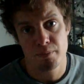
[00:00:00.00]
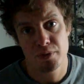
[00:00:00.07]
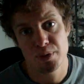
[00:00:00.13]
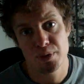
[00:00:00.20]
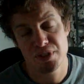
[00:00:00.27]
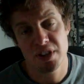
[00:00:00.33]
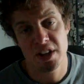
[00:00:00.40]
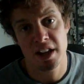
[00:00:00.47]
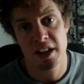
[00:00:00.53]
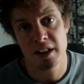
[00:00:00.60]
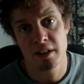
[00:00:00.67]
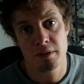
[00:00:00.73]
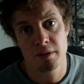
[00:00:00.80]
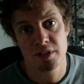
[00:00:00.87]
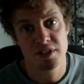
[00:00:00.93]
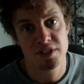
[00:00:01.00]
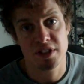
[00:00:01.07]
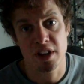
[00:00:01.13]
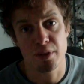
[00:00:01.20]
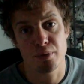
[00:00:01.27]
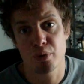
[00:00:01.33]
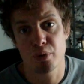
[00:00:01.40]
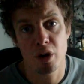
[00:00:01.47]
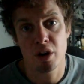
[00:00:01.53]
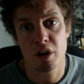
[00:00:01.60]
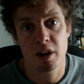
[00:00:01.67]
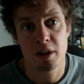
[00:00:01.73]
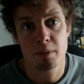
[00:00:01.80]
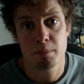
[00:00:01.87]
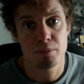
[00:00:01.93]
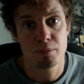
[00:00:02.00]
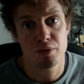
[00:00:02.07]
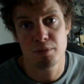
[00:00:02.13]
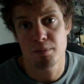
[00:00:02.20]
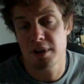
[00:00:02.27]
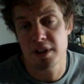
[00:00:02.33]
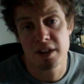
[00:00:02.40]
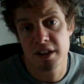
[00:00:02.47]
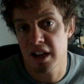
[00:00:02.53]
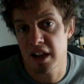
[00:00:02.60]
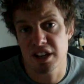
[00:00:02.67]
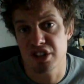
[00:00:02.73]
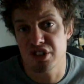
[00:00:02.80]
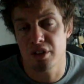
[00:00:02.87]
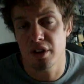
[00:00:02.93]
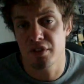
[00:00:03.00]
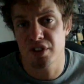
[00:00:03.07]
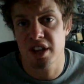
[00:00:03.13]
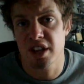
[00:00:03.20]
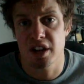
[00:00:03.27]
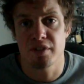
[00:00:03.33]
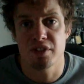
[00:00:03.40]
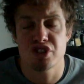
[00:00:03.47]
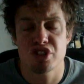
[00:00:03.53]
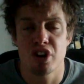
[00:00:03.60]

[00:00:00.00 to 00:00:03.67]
to say stuff wrong. to be kind of a